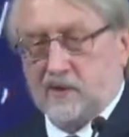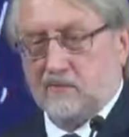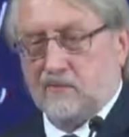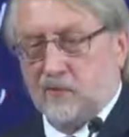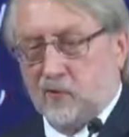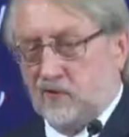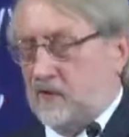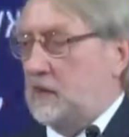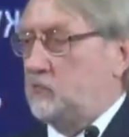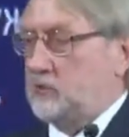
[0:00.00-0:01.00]
get
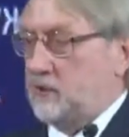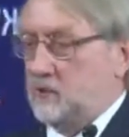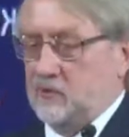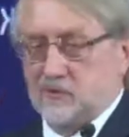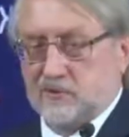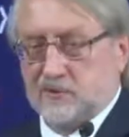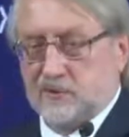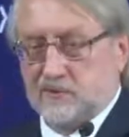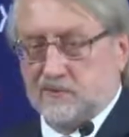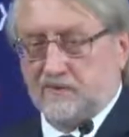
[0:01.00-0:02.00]
some very interesting
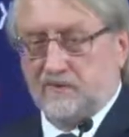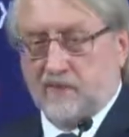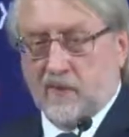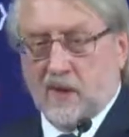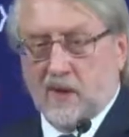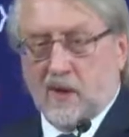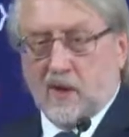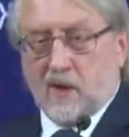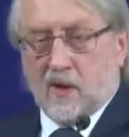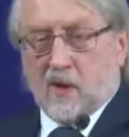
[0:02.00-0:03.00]
data on
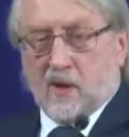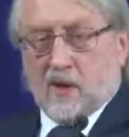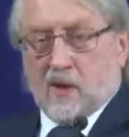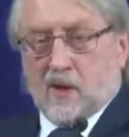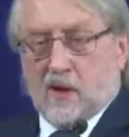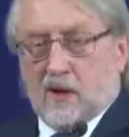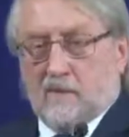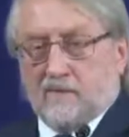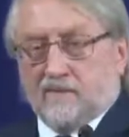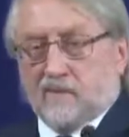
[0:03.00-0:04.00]
vaccines and
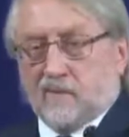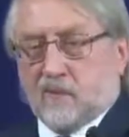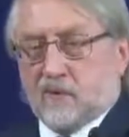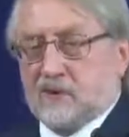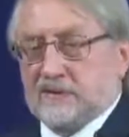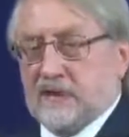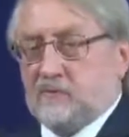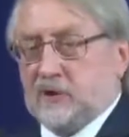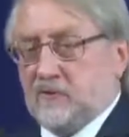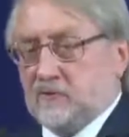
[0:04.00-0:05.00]

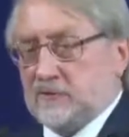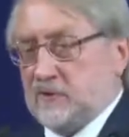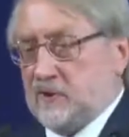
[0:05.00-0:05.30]
medications.